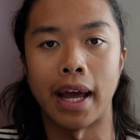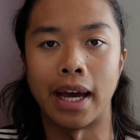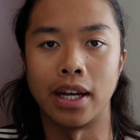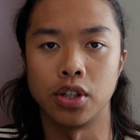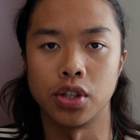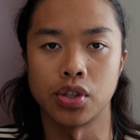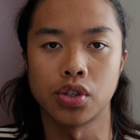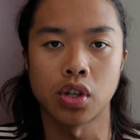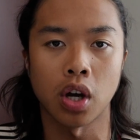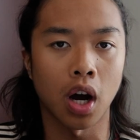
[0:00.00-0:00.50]
and
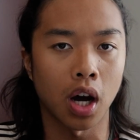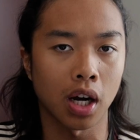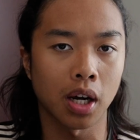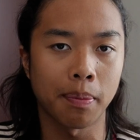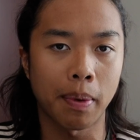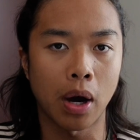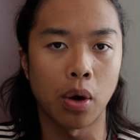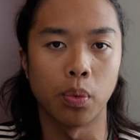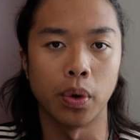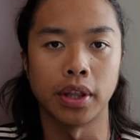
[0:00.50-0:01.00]
just talk
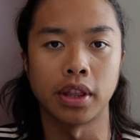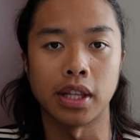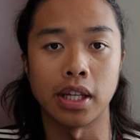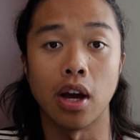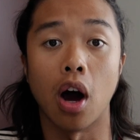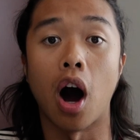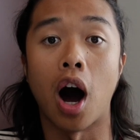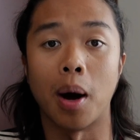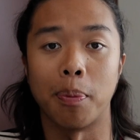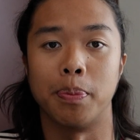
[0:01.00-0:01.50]
about what
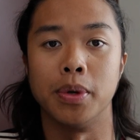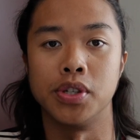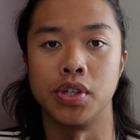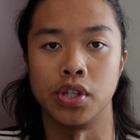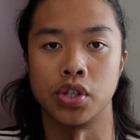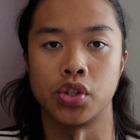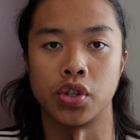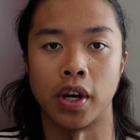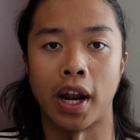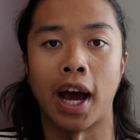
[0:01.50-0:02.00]
the
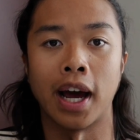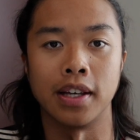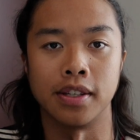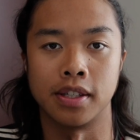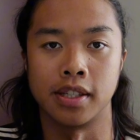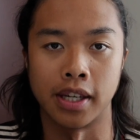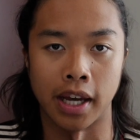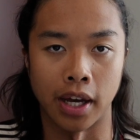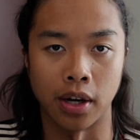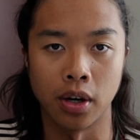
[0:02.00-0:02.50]
opposition has
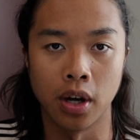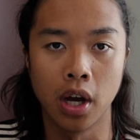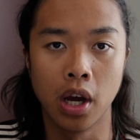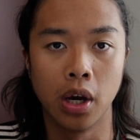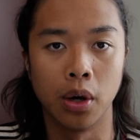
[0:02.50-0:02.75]
said,